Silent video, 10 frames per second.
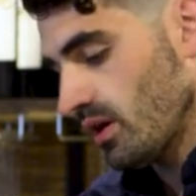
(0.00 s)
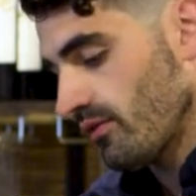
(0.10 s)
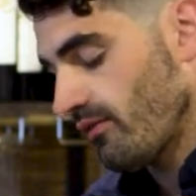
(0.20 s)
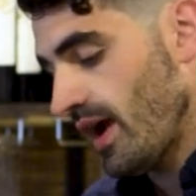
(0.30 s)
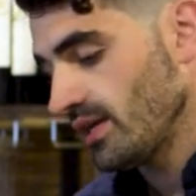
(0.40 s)

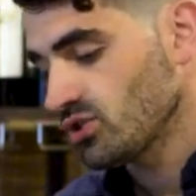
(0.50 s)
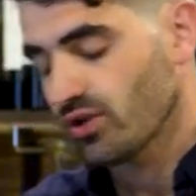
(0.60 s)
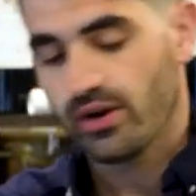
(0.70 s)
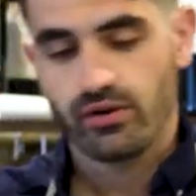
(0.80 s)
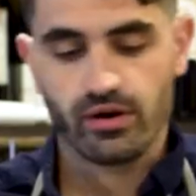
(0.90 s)
fine
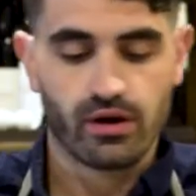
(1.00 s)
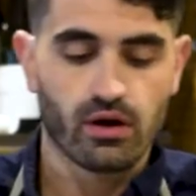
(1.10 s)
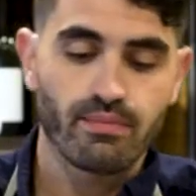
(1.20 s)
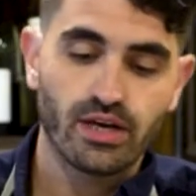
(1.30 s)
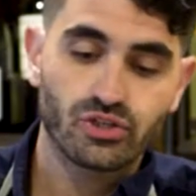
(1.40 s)
strainer,
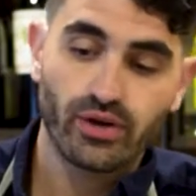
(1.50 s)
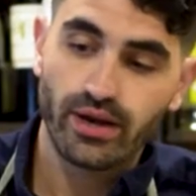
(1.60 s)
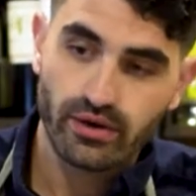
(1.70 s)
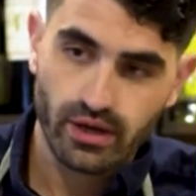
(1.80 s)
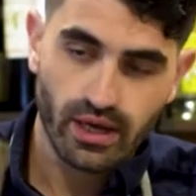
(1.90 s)
our mesh
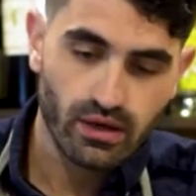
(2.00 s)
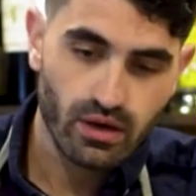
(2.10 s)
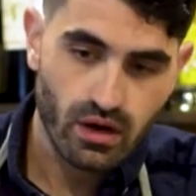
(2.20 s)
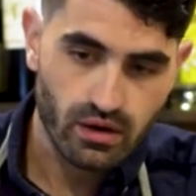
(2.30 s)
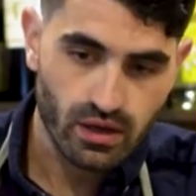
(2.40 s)
strainer, and
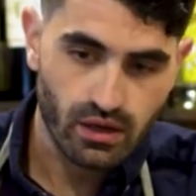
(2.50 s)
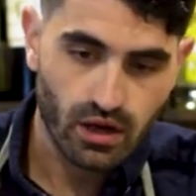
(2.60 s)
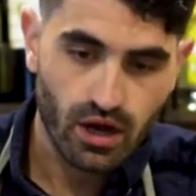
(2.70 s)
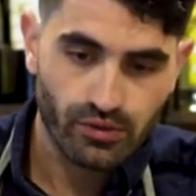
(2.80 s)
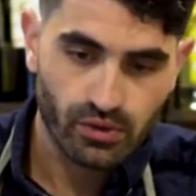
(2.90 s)
our
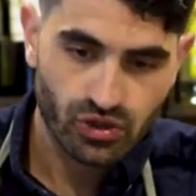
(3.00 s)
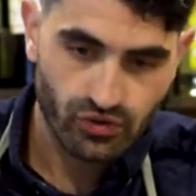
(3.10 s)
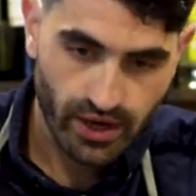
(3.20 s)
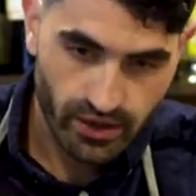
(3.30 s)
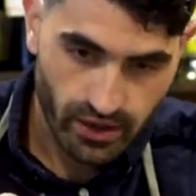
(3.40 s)
Hawthorne
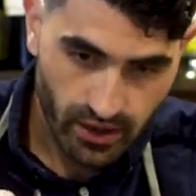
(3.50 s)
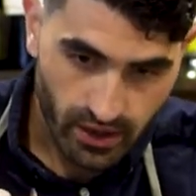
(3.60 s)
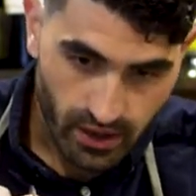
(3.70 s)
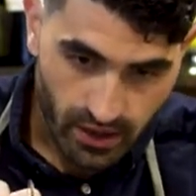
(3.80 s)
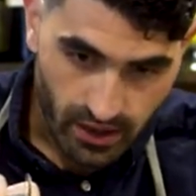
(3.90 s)
strainer.
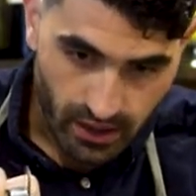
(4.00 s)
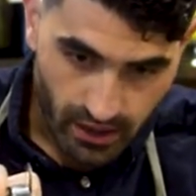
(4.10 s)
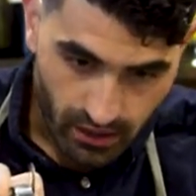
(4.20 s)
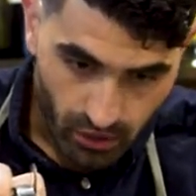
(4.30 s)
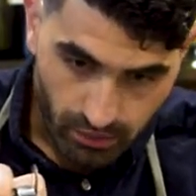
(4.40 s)

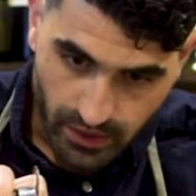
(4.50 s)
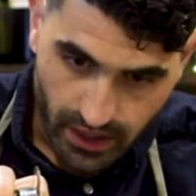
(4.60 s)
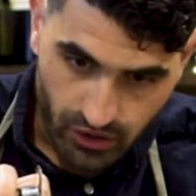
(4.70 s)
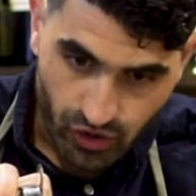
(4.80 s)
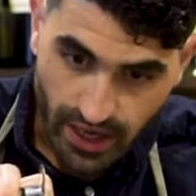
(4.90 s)
Oop,
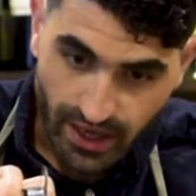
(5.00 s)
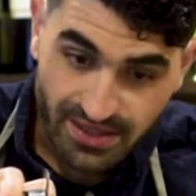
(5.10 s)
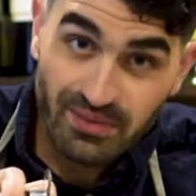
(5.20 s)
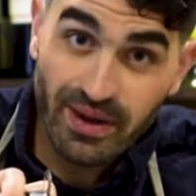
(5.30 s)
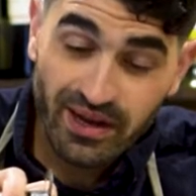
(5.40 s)
and try not
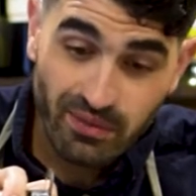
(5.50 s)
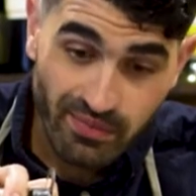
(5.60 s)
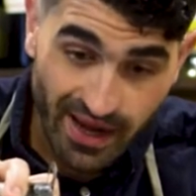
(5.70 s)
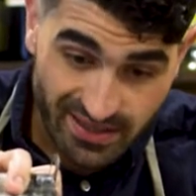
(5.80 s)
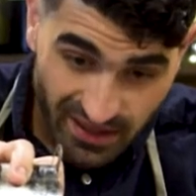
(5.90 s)
to make a
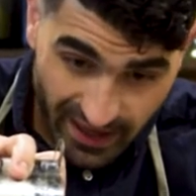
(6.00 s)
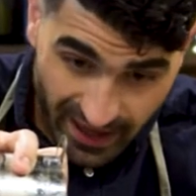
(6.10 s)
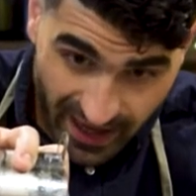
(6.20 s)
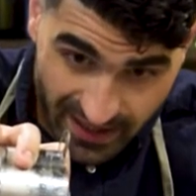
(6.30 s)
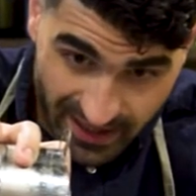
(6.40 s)
mess
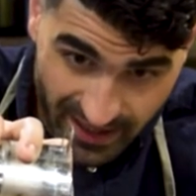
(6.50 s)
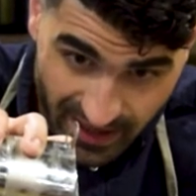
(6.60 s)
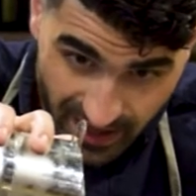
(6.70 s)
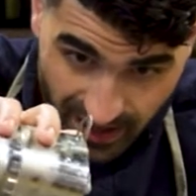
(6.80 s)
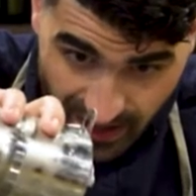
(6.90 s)
like I
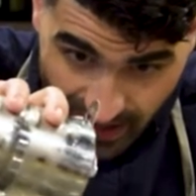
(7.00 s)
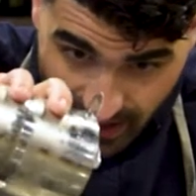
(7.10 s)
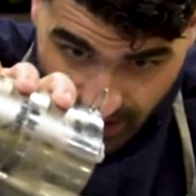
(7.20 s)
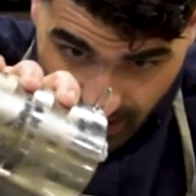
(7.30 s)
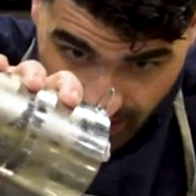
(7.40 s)
did.
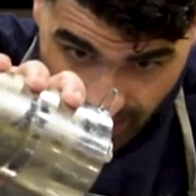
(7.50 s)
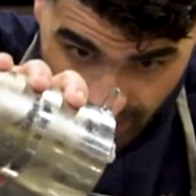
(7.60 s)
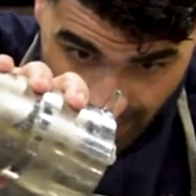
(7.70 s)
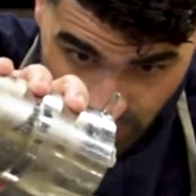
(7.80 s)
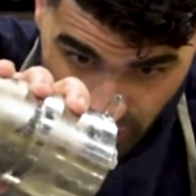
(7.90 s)

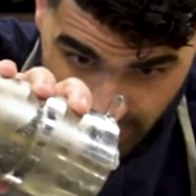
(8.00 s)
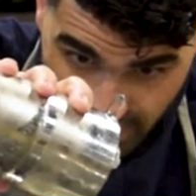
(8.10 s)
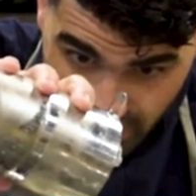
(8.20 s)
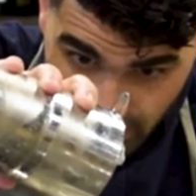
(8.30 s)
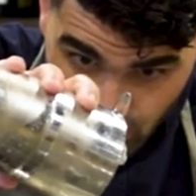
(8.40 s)
And as you can see,